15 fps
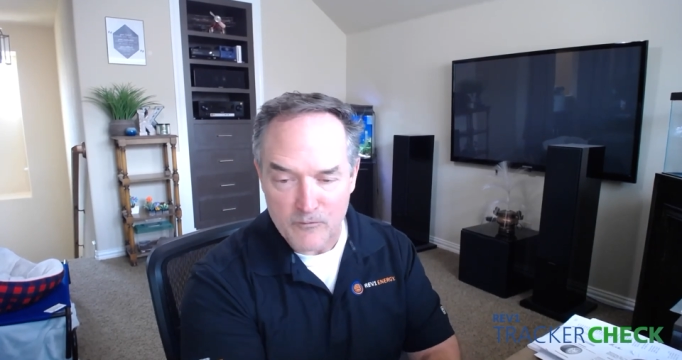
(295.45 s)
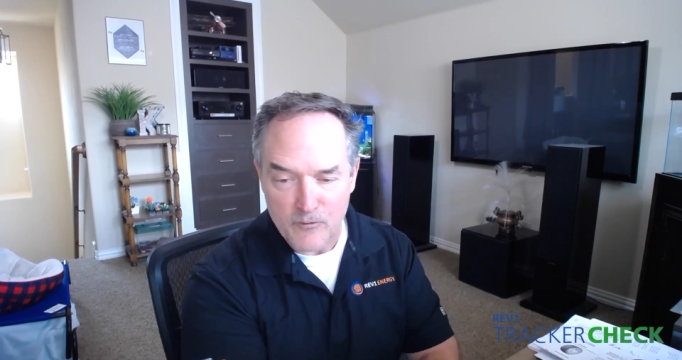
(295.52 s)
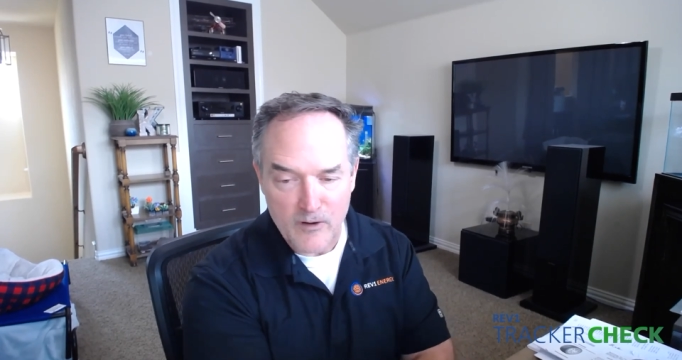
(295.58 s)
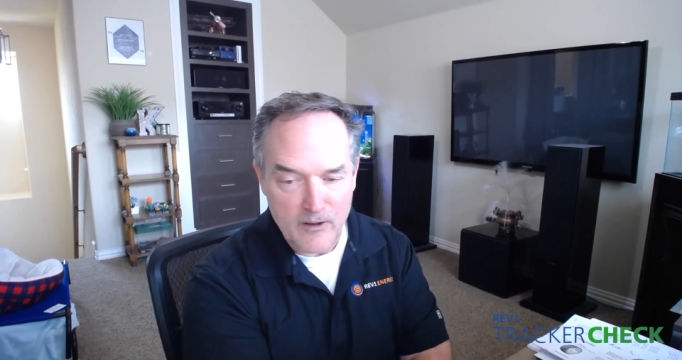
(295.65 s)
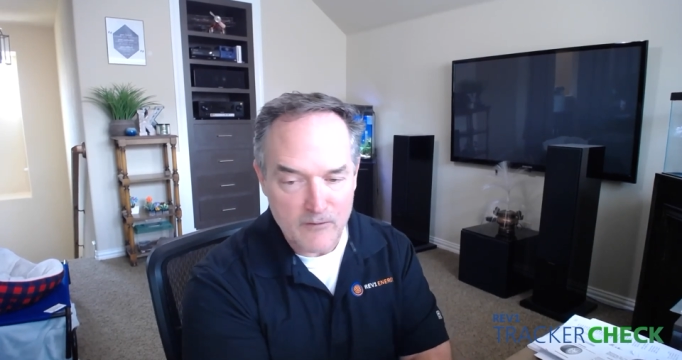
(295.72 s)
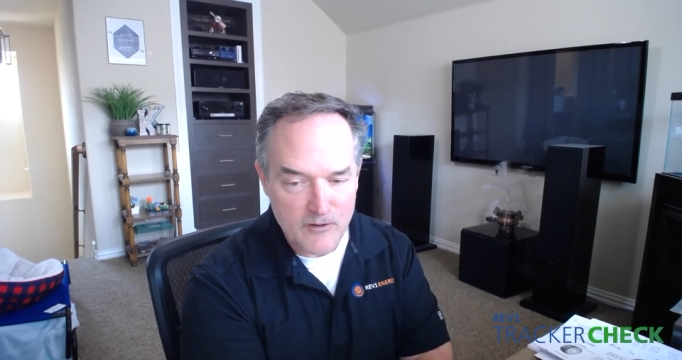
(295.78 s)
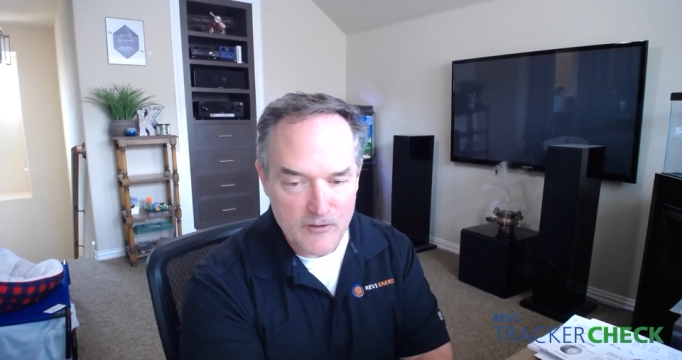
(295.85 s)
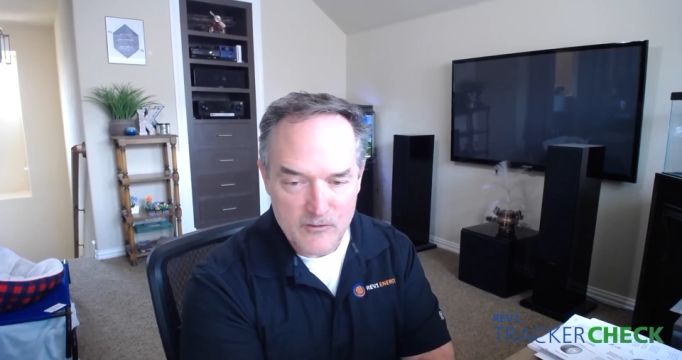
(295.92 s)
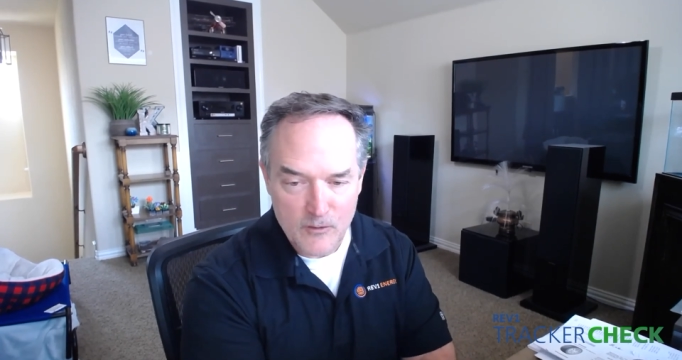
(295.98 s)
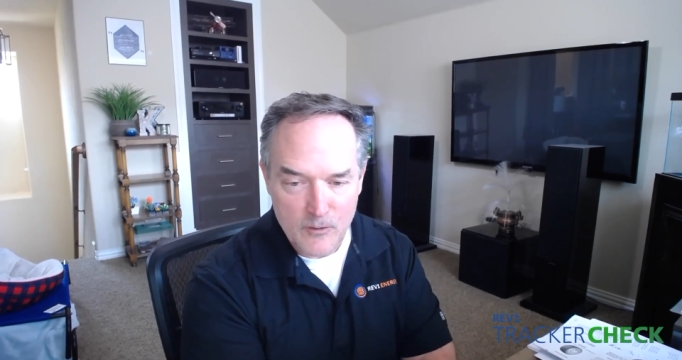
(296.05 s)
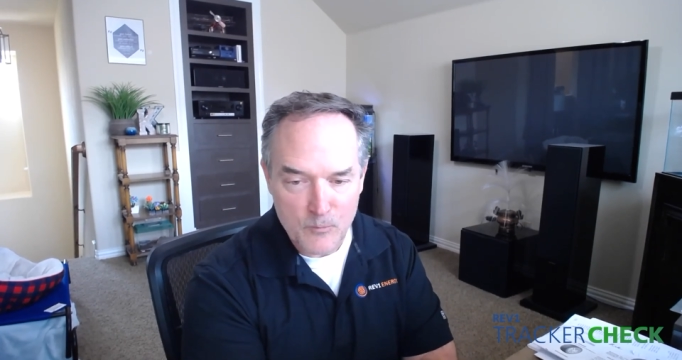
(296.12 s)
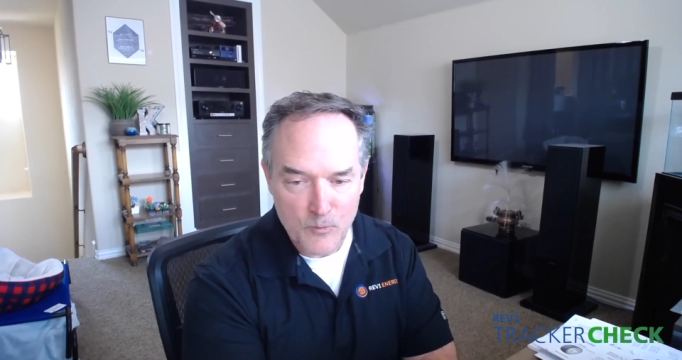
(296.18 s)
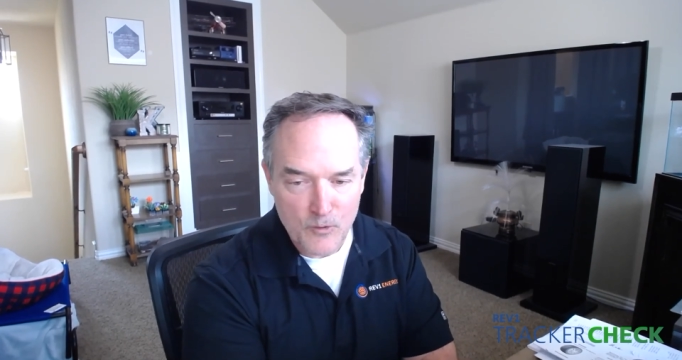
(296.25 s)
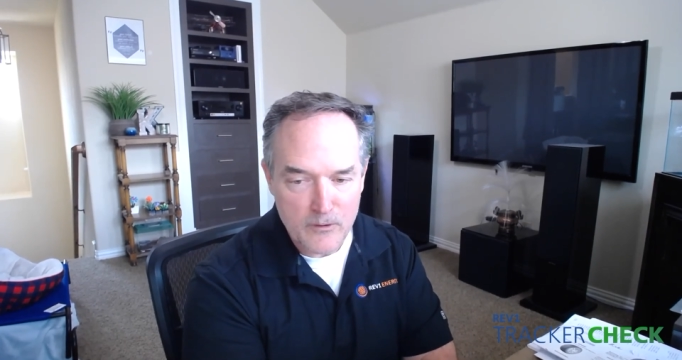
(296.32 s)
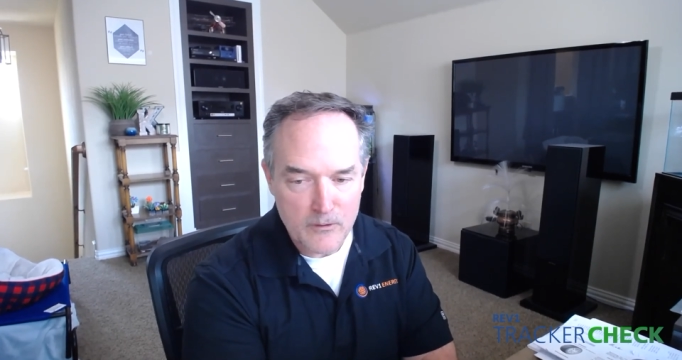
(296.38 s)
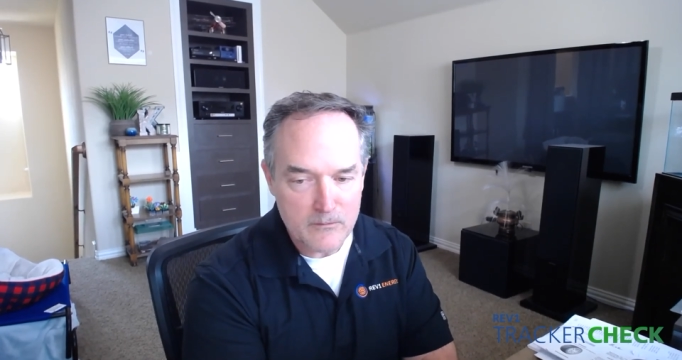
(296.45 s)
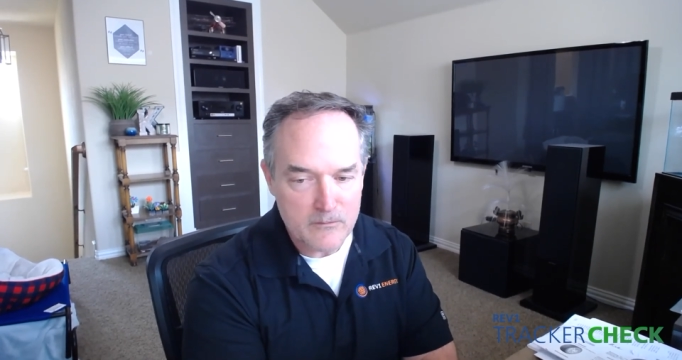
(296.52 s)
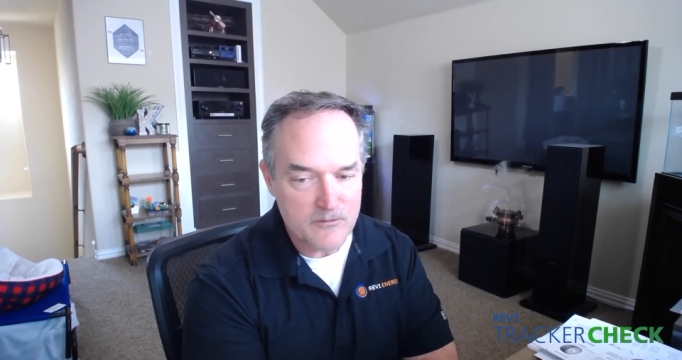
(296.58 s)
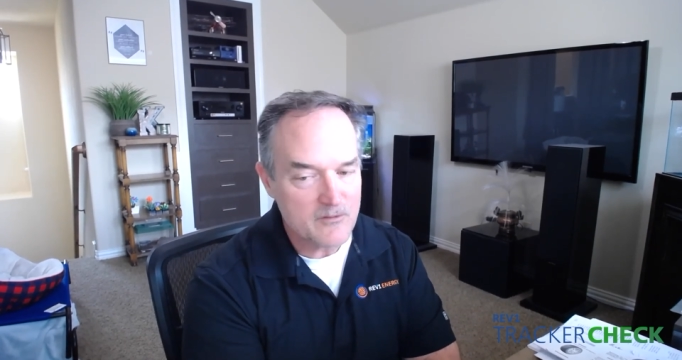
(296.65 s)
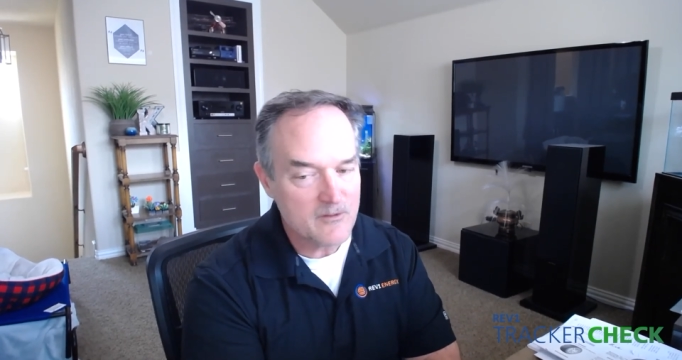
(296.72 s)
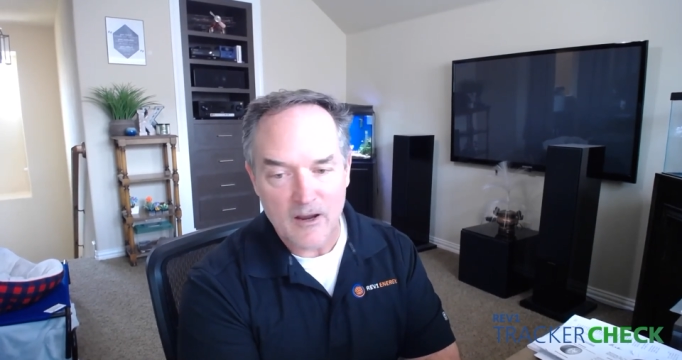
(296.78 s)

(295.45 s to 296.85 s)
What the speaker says: for Navy submarines.